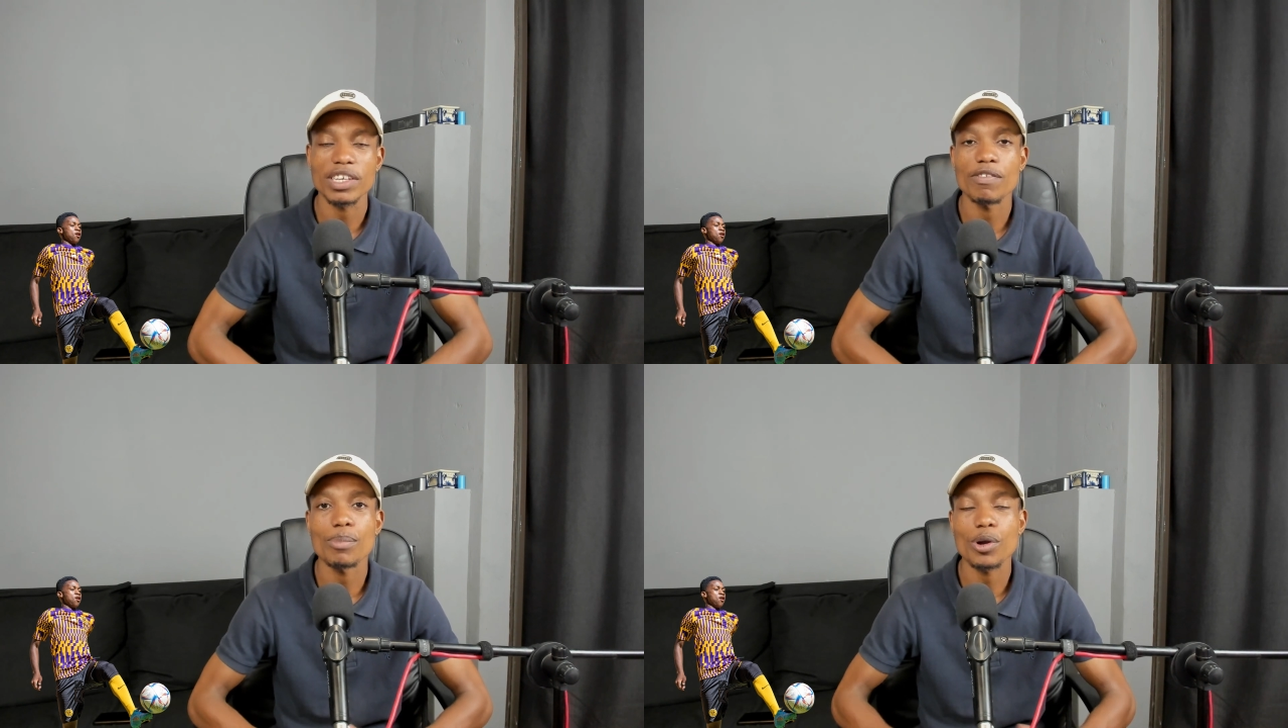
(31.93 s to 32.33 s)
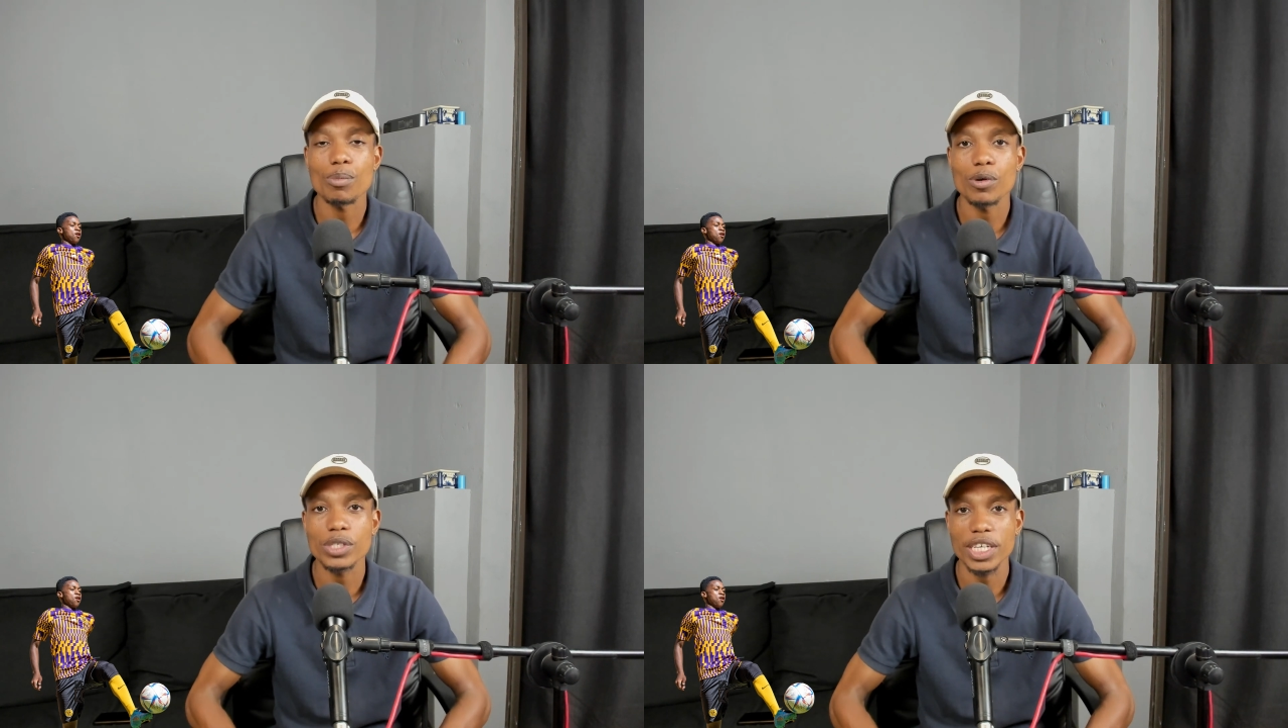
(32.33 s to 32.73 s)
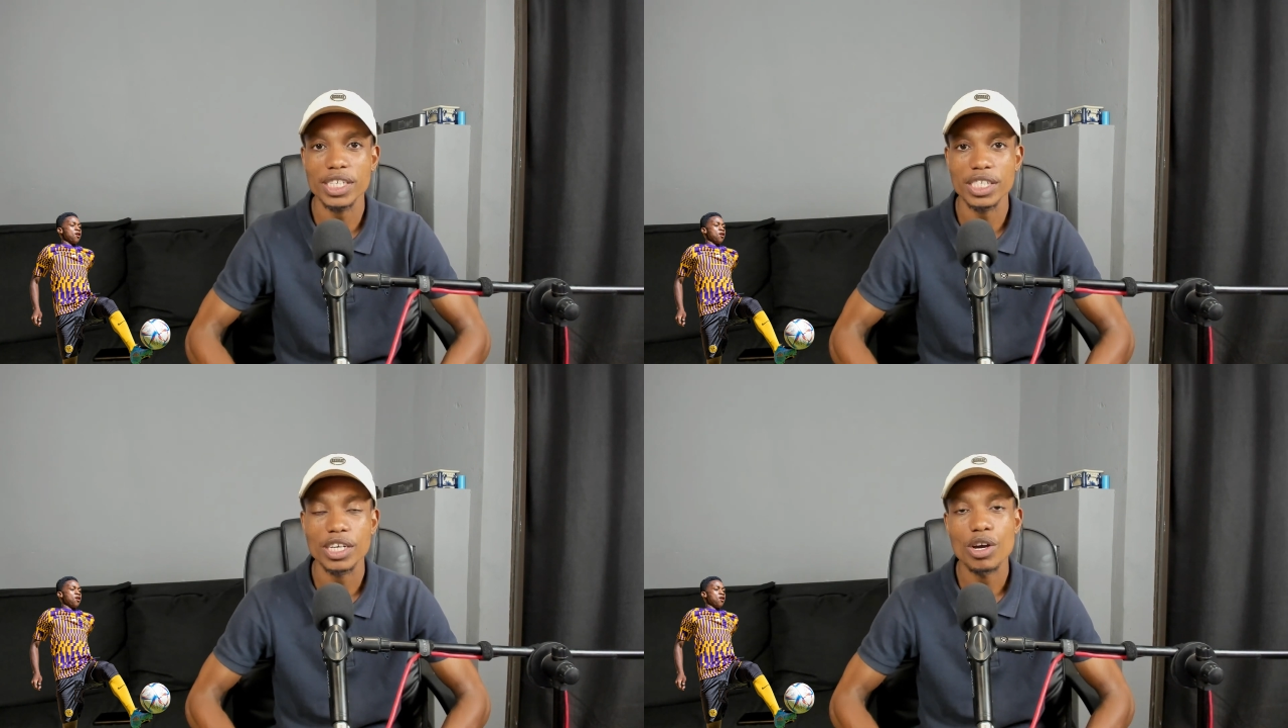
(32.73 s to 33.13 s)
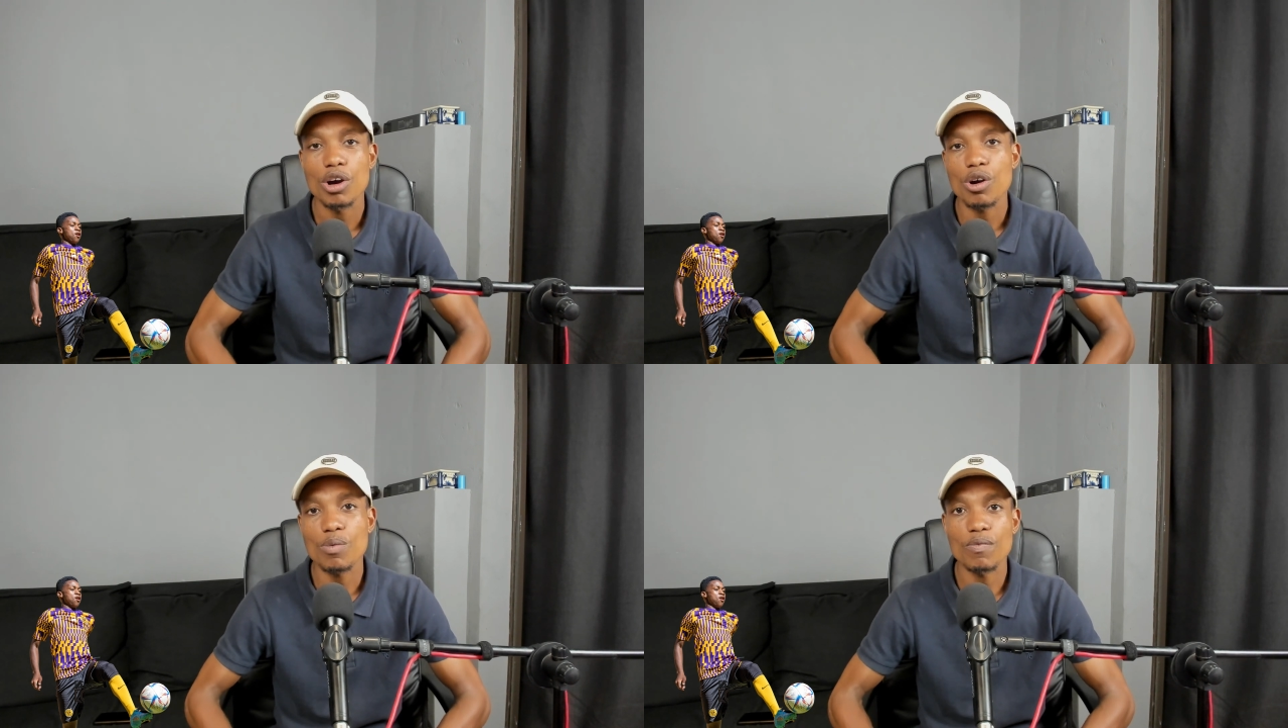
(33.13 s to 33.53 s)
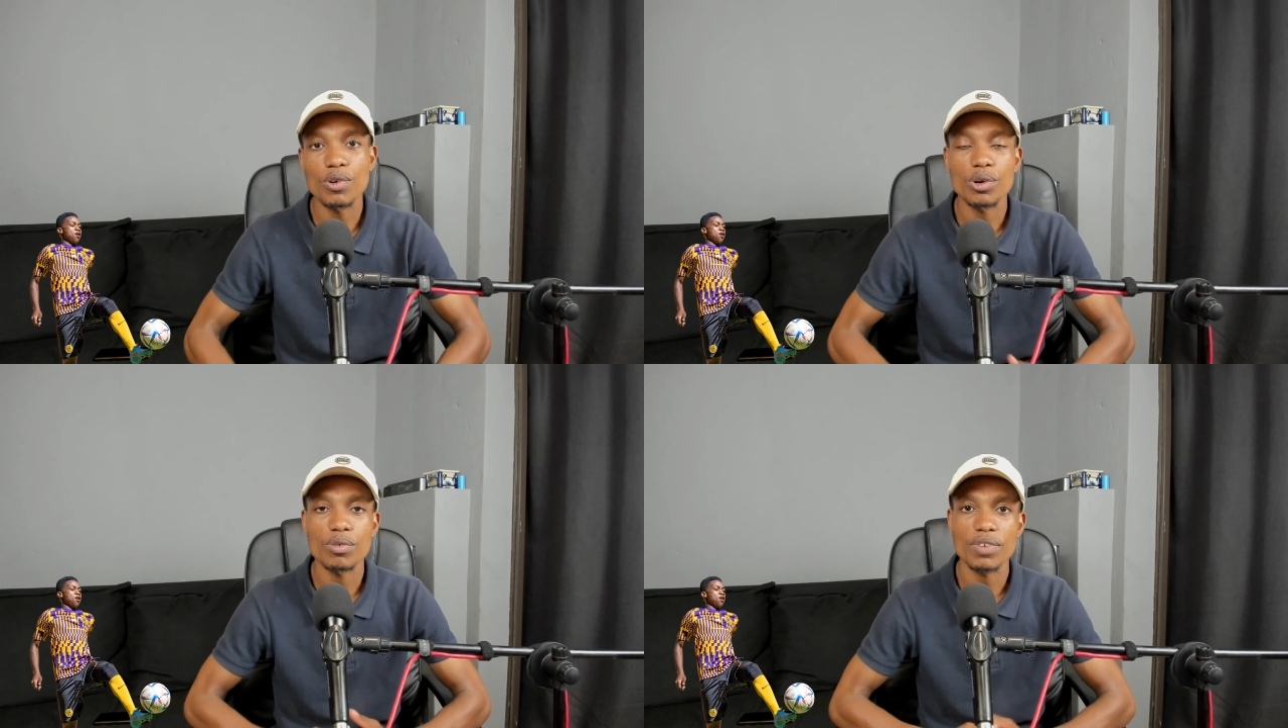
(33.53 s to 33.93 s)
have promoted
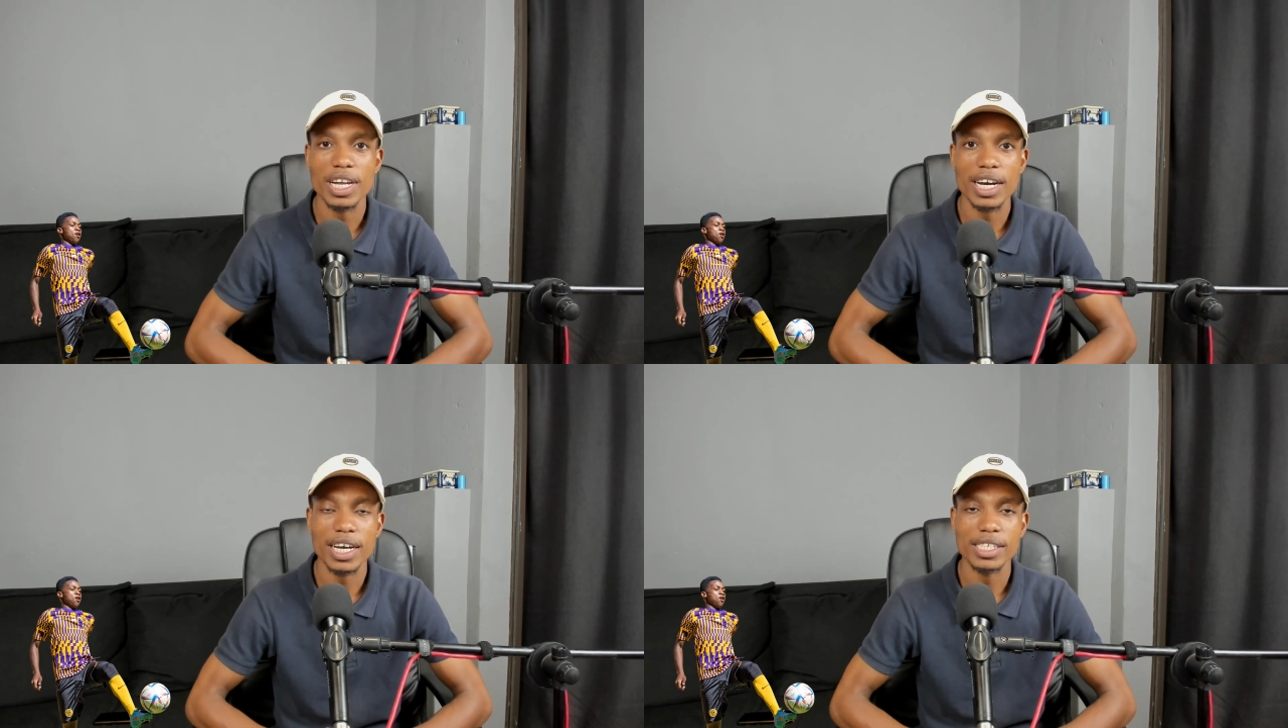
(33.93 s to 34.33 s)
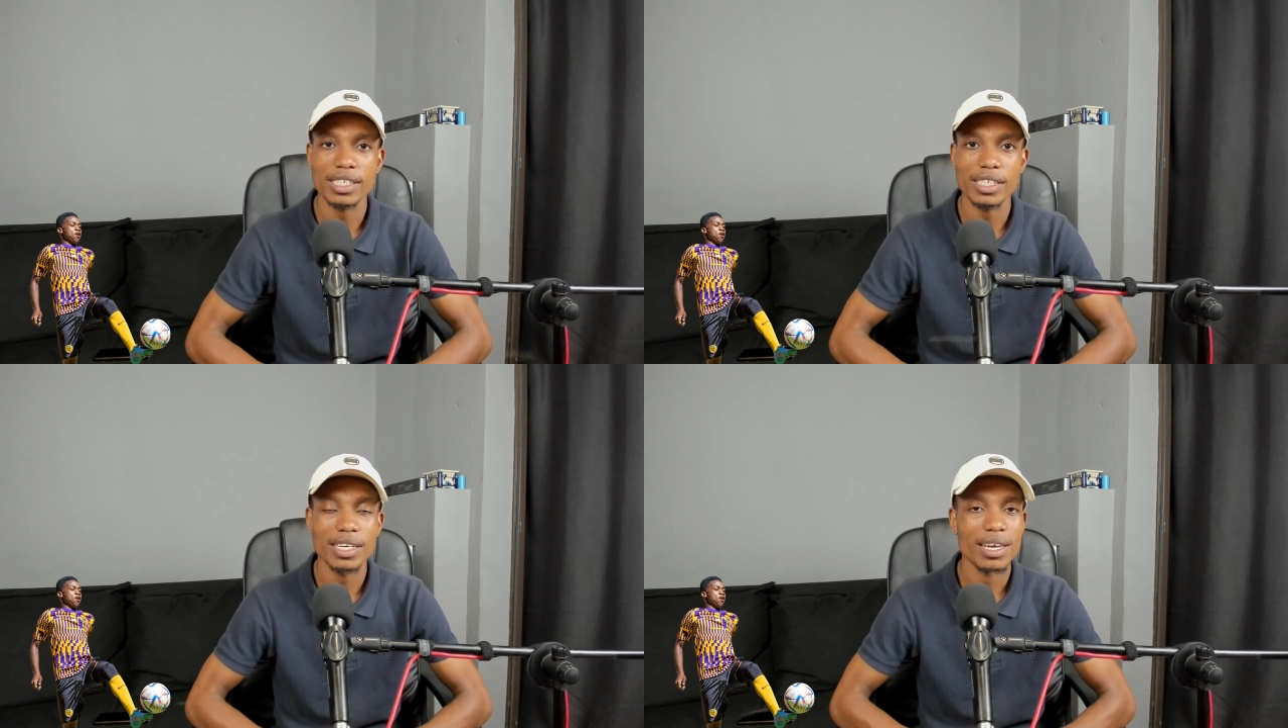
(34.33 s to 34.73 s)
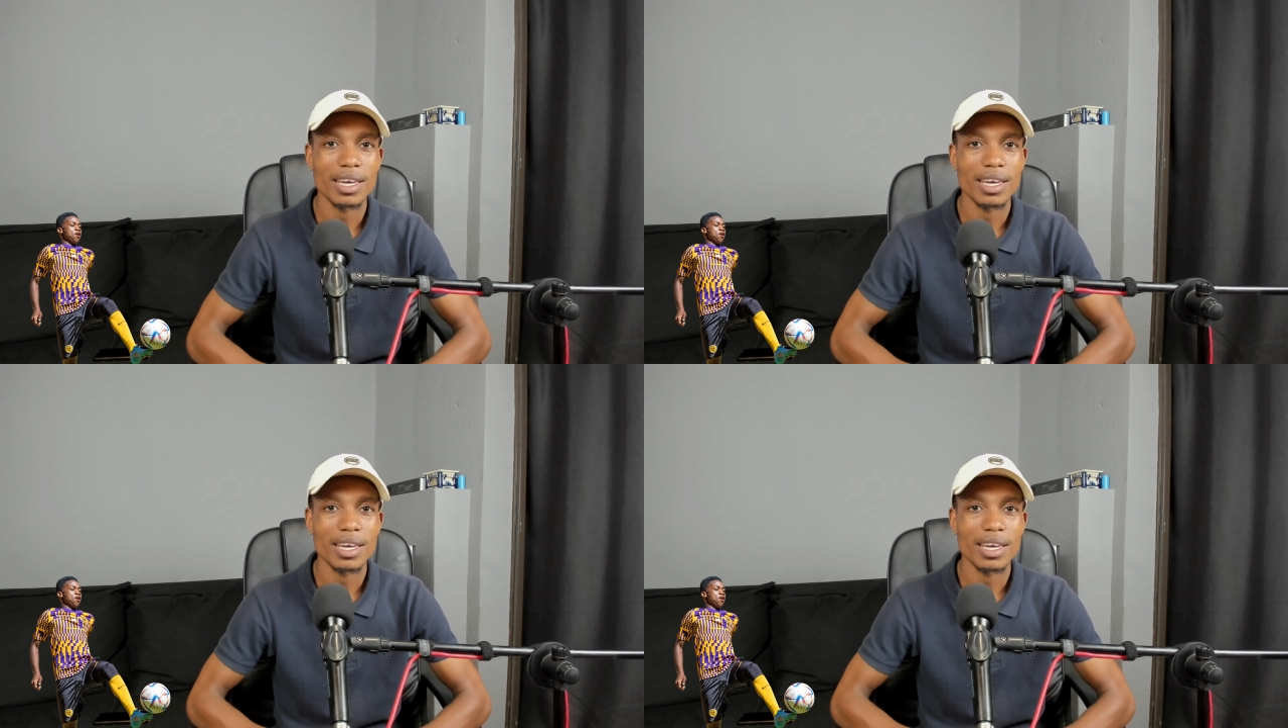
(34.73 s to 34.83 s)
Mfundo Vilakazi.